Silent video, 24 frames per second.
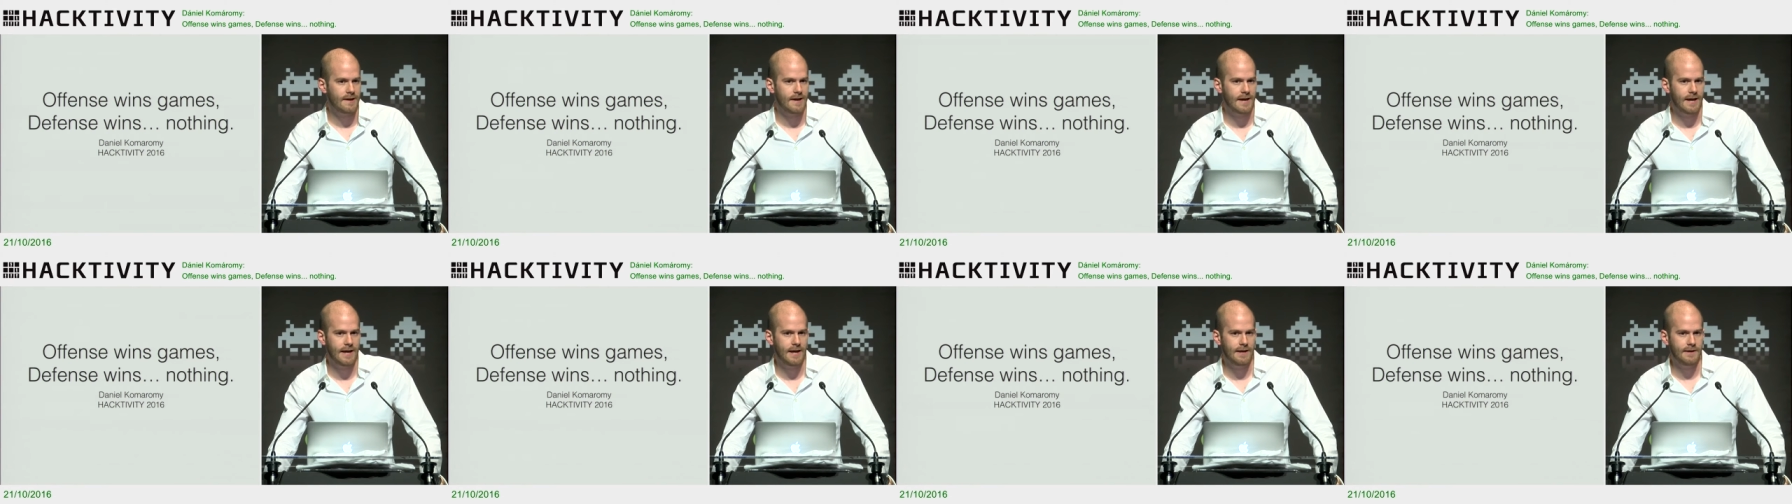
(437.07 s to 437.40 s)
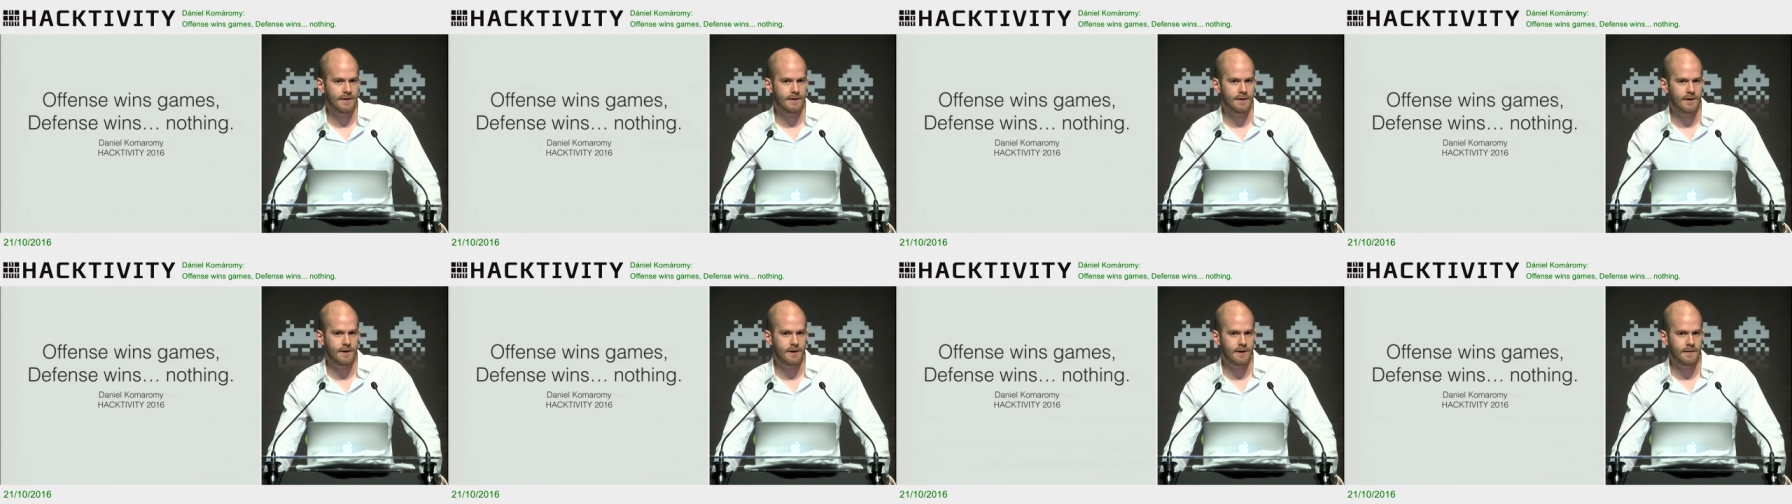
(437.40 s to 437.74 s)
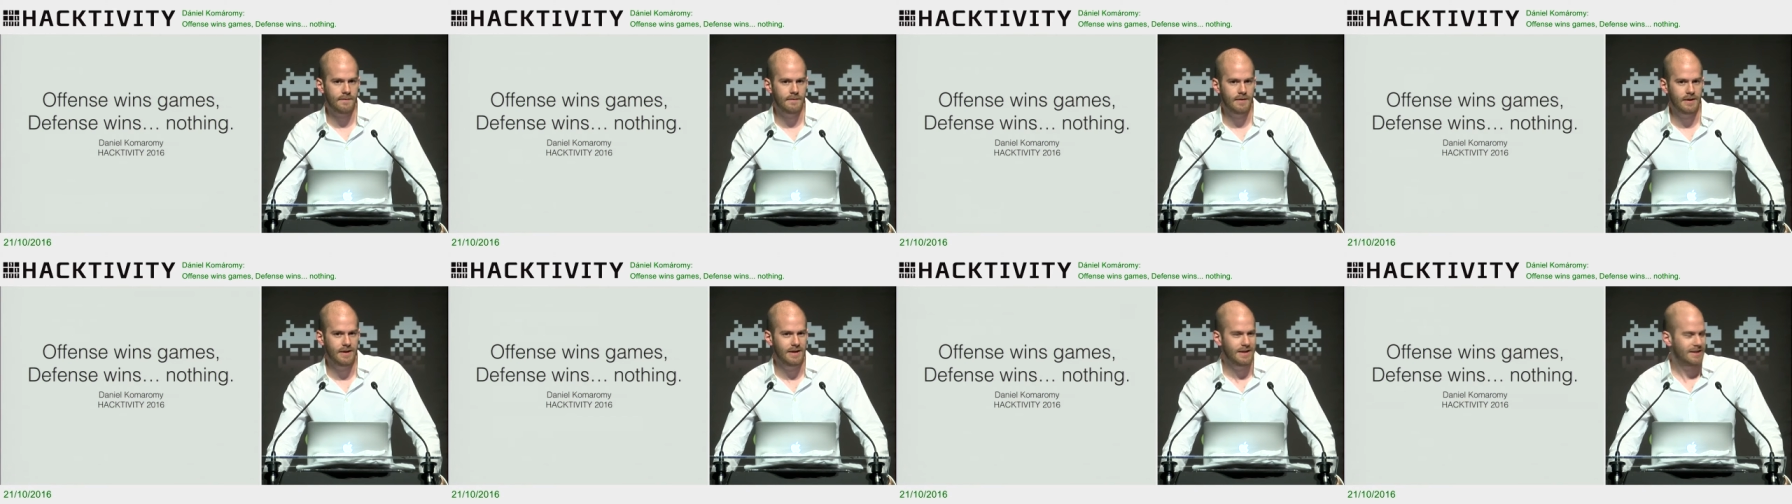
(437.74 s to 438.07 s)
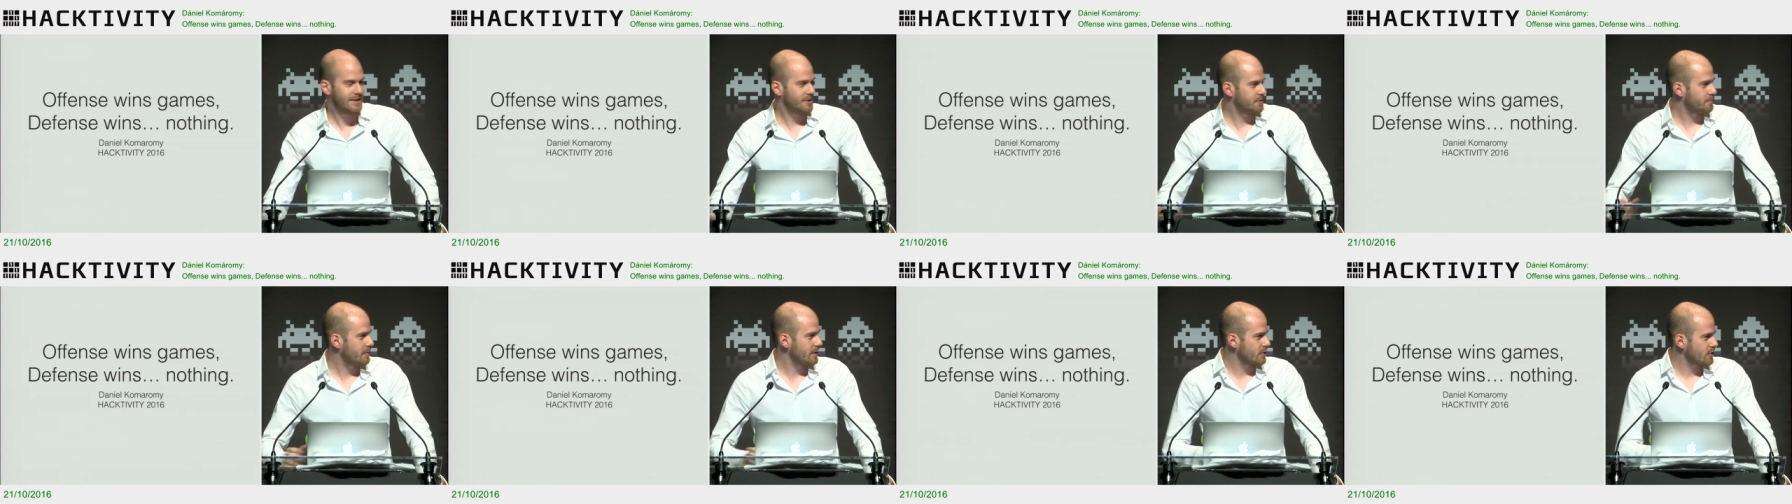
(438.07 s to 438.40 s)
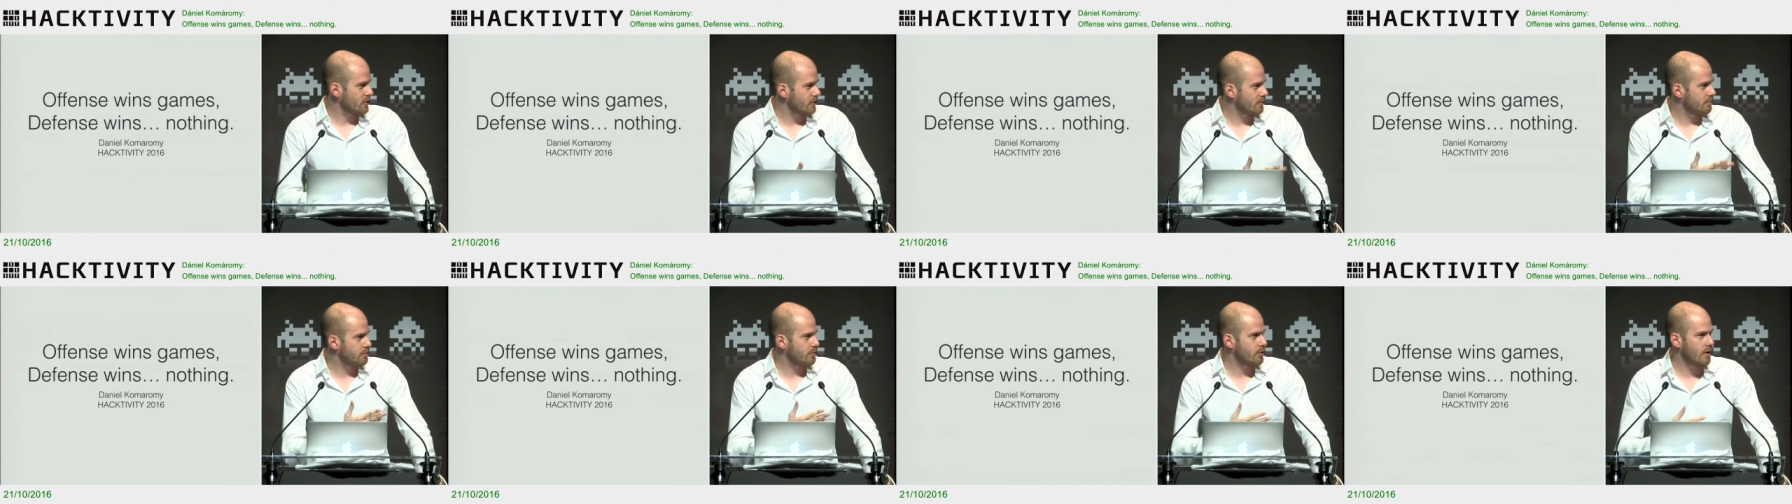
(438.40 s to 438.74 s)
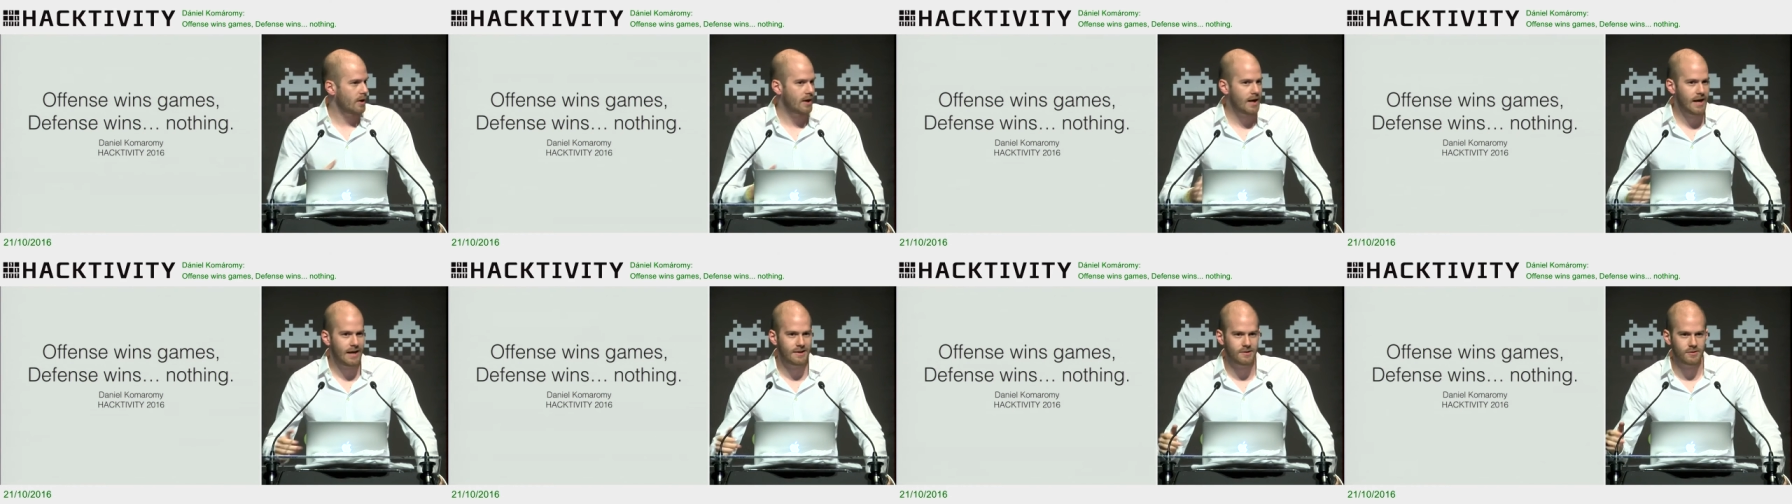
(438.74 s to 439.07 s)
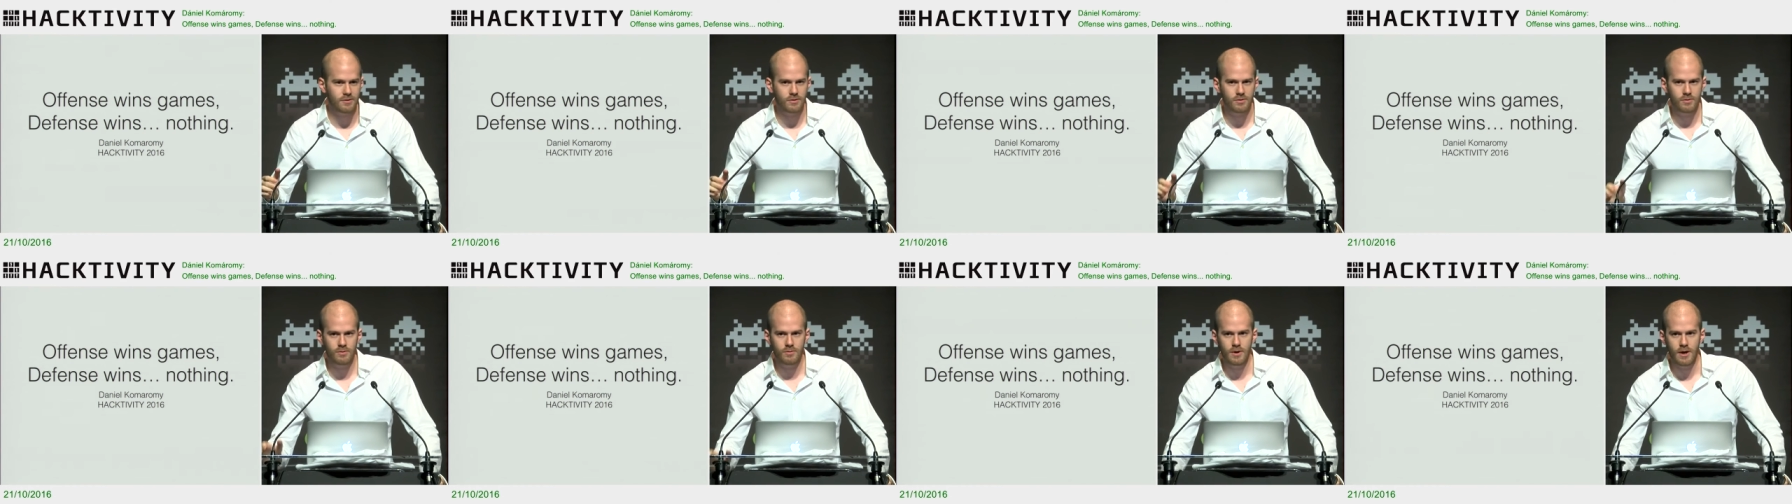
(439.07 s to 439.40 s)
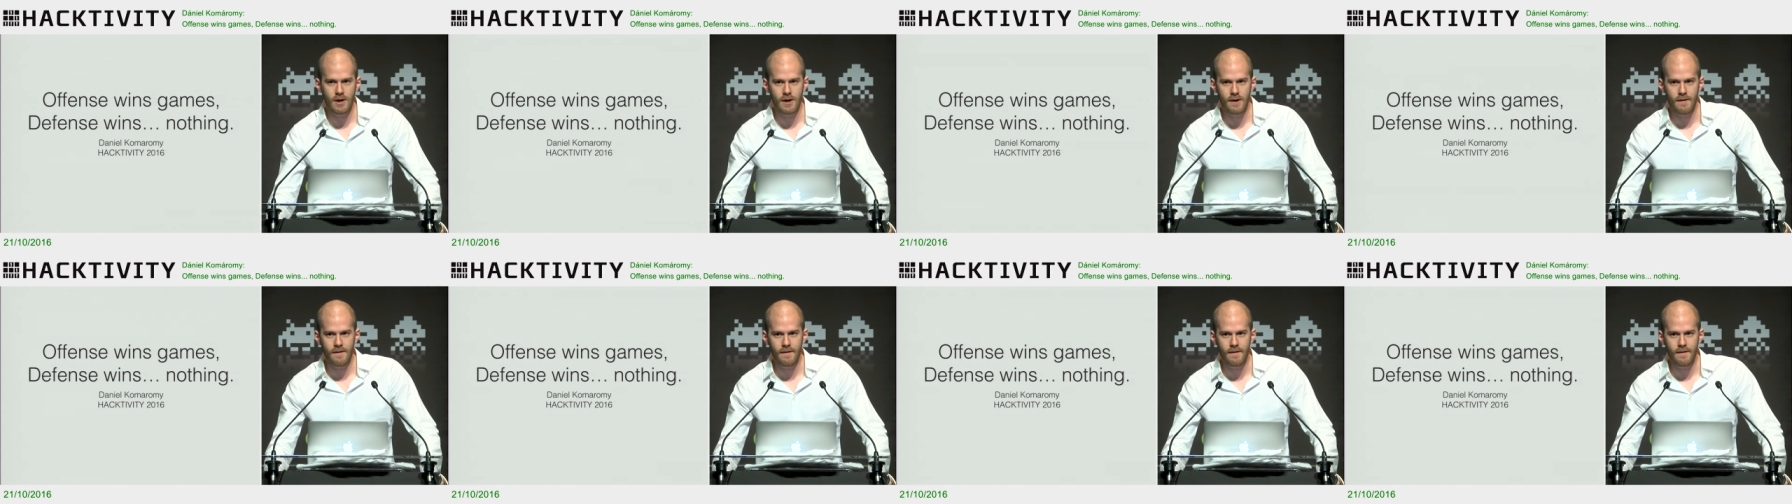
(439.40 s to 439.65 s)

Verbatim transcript: and especially Buharator, who